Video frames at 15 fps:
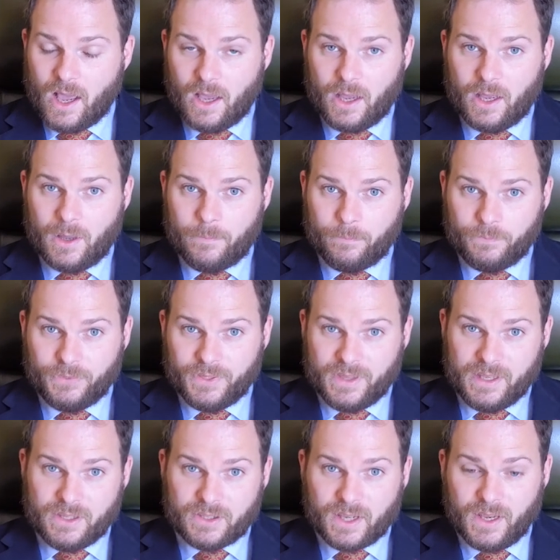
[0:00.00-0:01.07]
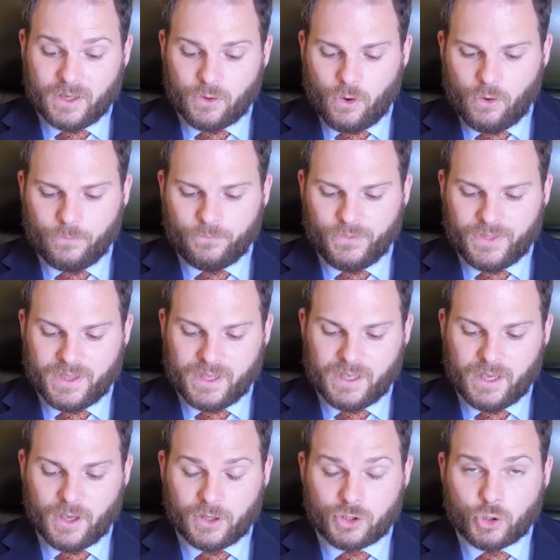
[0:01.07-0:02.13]
Très Grand,
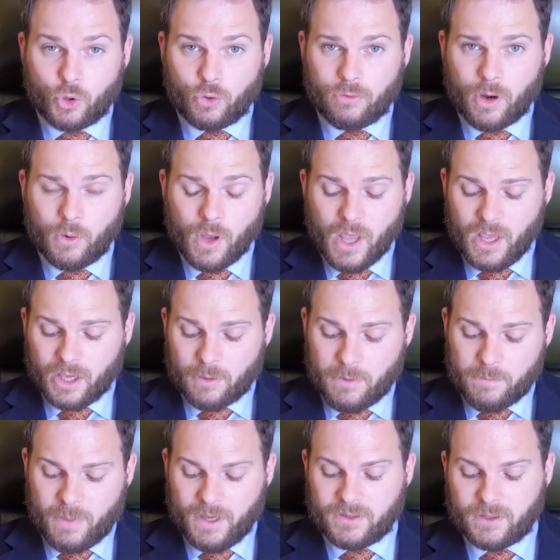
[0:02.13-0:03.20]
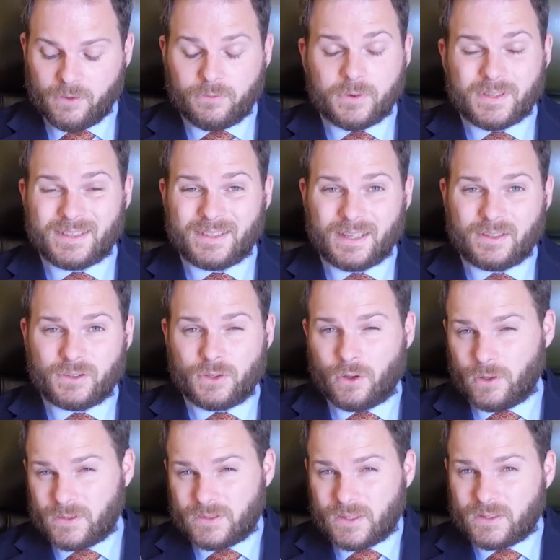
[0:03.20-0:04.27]
the Toro, can be picked up for
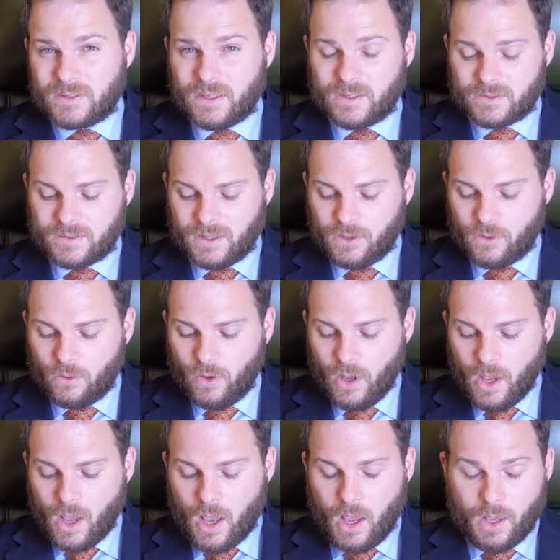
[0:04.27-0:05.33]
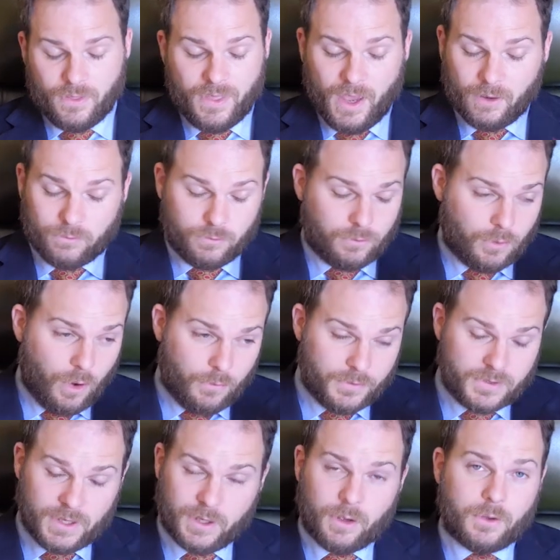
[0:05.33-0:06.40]
$6.60 a single. That
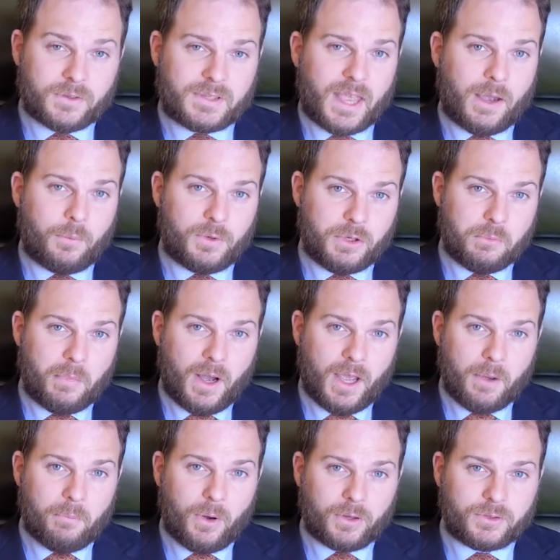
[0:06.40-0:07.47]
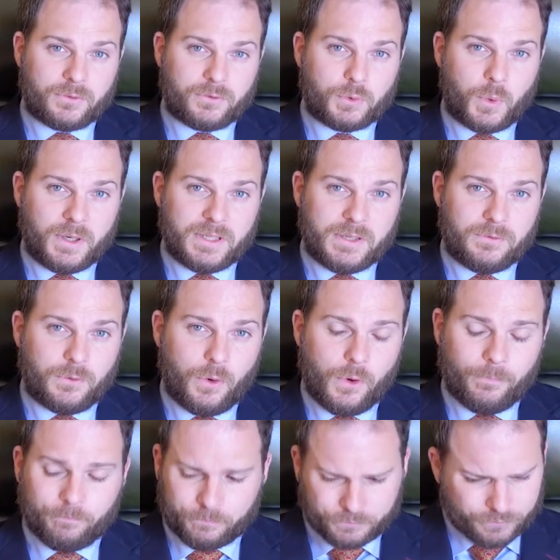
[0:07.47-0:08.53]
obviously goes down when you buy a box of
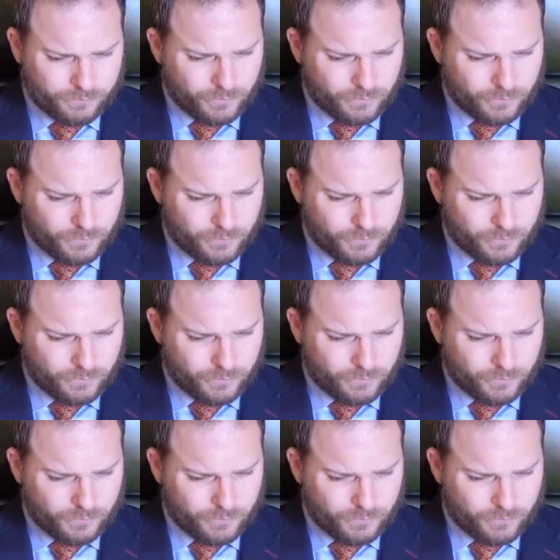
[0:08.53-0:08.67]
24.